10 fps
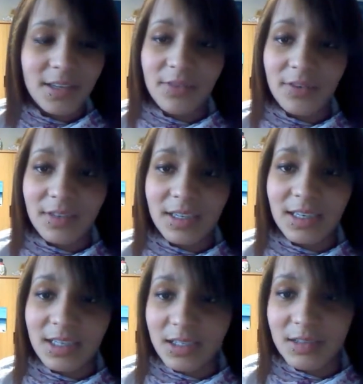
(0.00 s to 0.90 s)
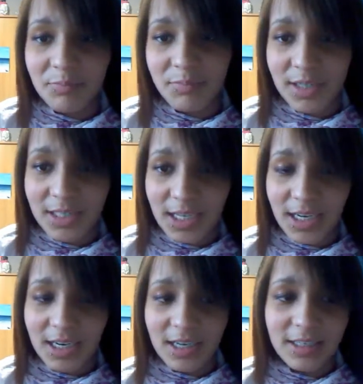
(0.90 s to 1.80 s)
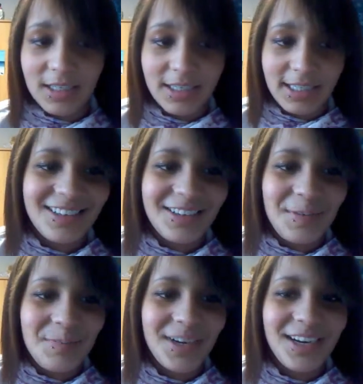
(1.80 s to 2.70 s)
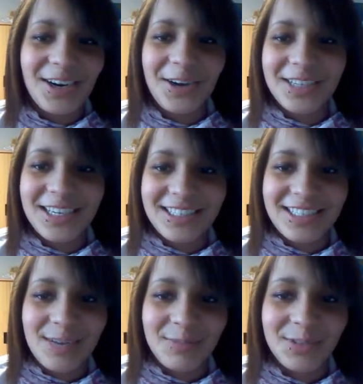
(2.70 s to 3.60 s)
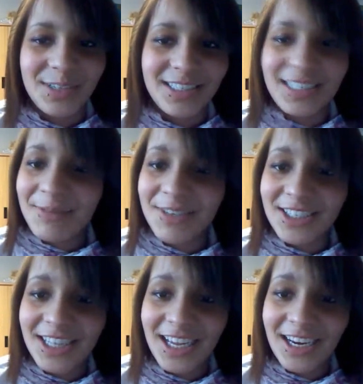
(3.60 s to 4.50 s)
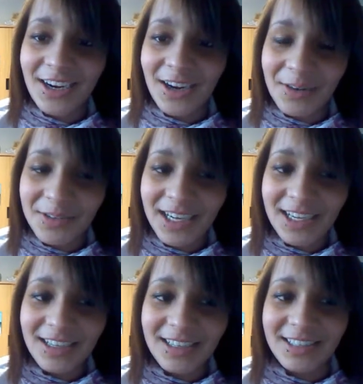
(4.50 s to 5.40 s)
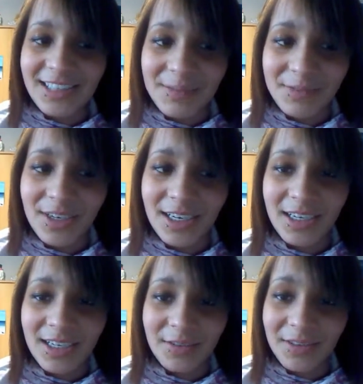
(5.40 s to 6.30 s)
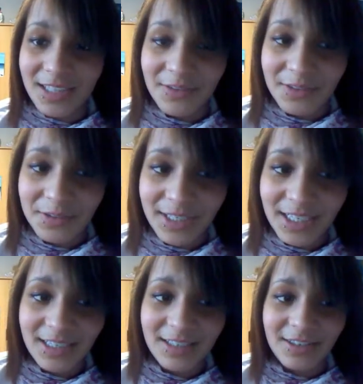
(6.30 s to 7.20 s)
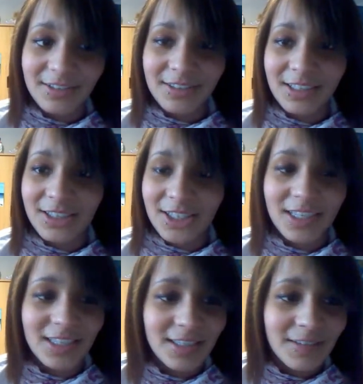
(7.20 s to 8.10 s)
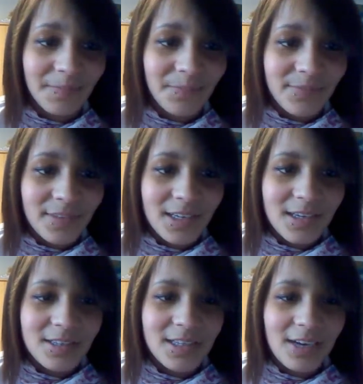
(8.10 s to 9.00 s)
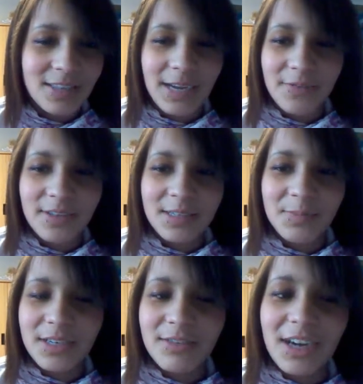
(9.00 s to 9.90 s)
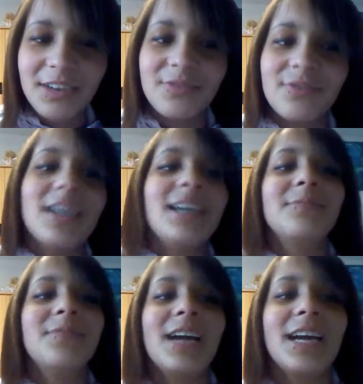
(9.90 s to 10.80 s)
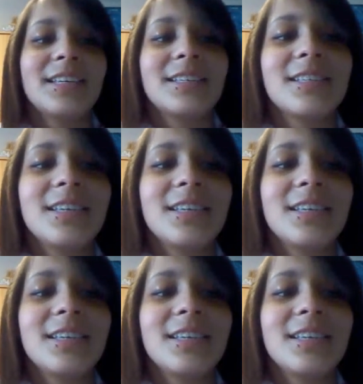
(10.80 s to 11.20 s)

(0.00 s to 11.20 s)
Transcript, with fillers: 50 ish percent are illiterate. But our hotel's in Times Square. Did I mention that? A hotel is in Times Square. We're staying for a week. Holy shit. Now it's time for a speed round of random facts.